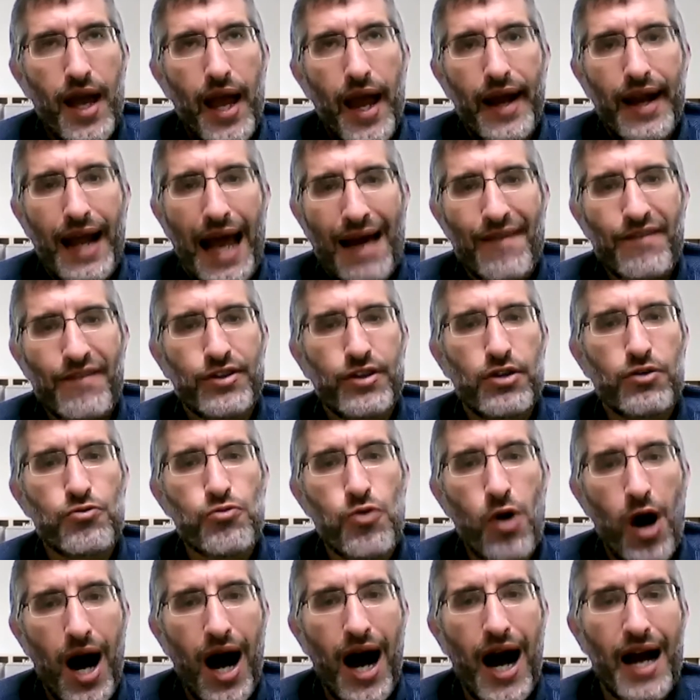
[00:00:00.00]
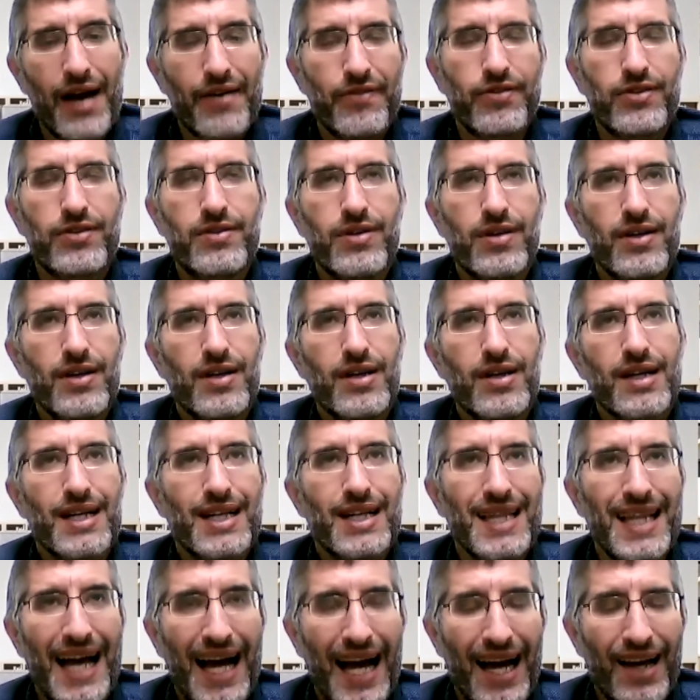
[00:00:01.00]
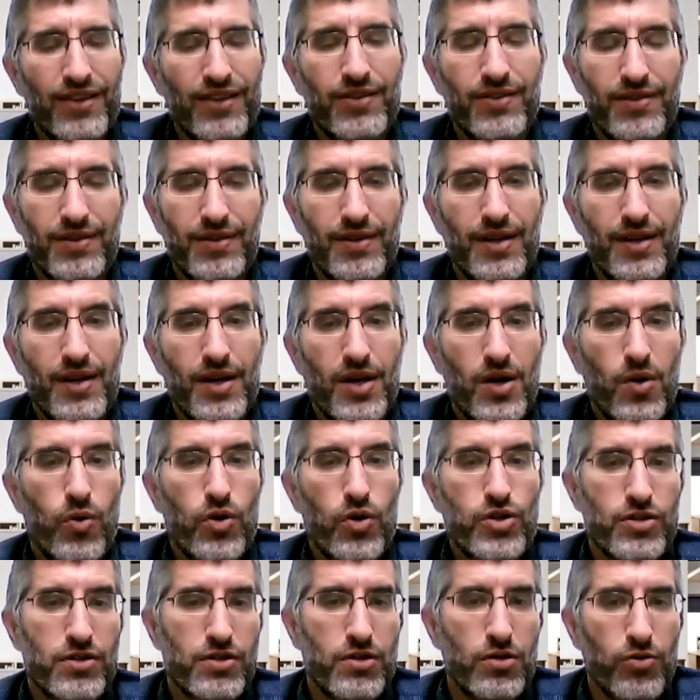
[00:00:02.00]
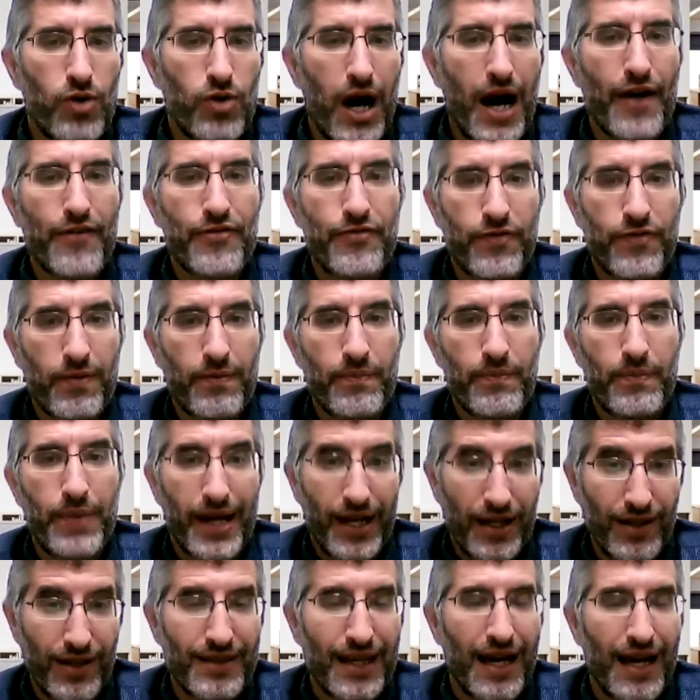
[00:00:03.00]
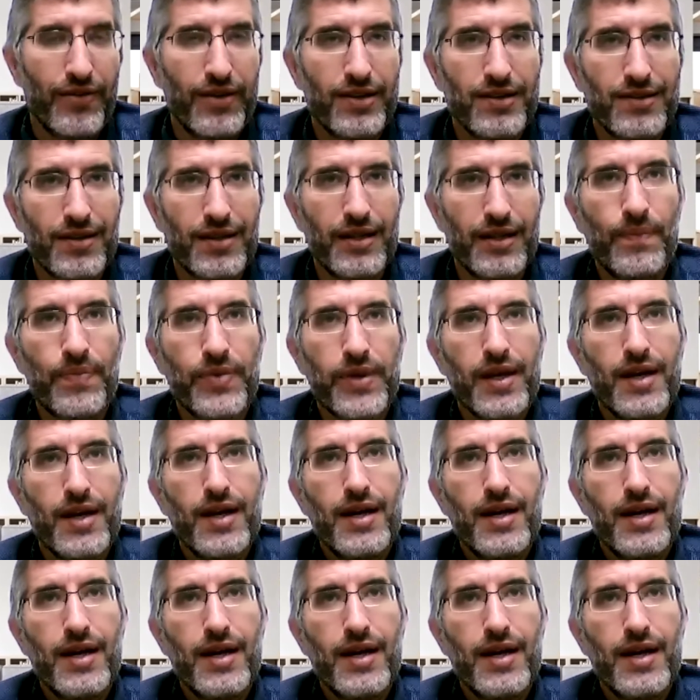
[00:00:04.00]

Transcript: And I have a derived class, which is derived from base, obviously,